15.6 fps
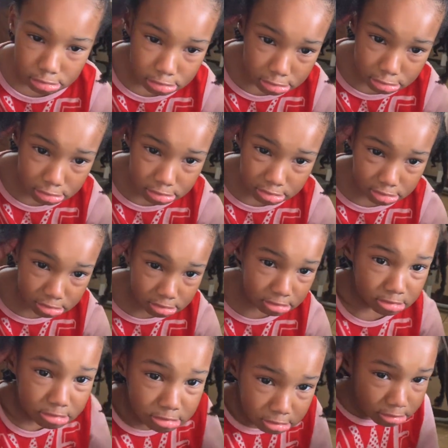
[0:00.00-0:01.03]
twists.
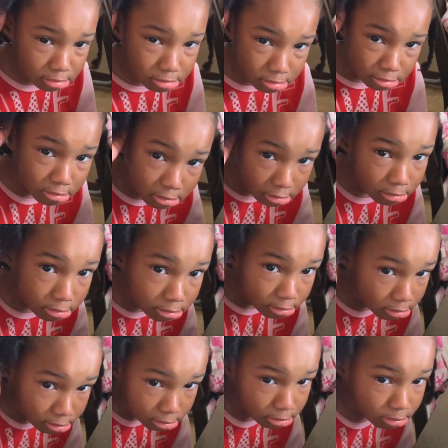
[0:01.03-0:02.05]
So basically,
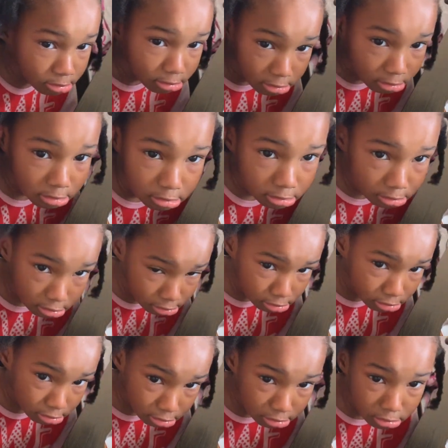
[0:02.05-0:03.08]
I
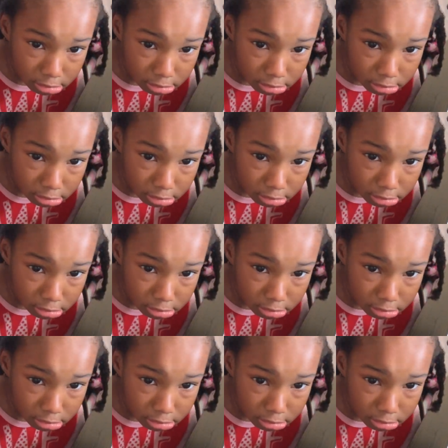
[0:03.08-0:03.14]
neatly